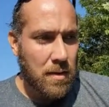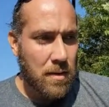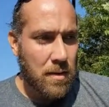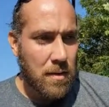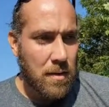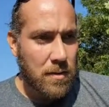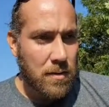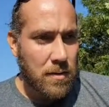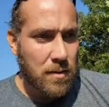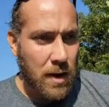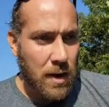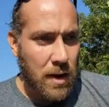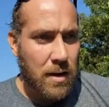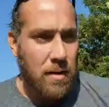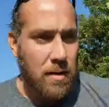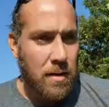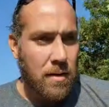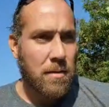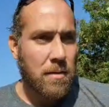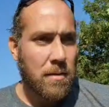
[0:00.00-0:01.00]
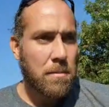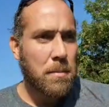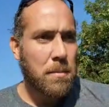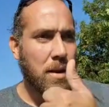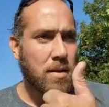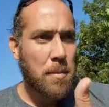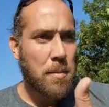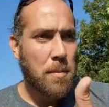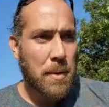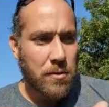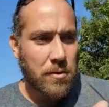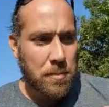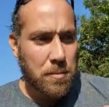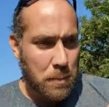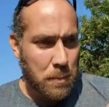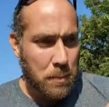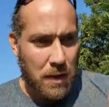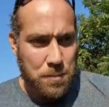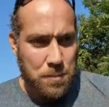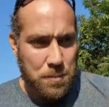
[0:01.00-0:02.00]
again, being the
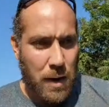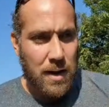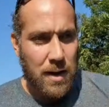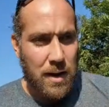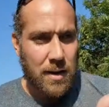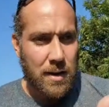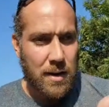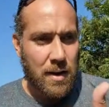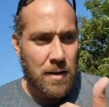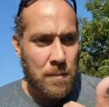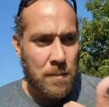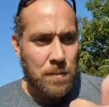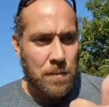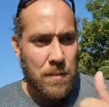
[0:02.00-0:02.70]
best pilot,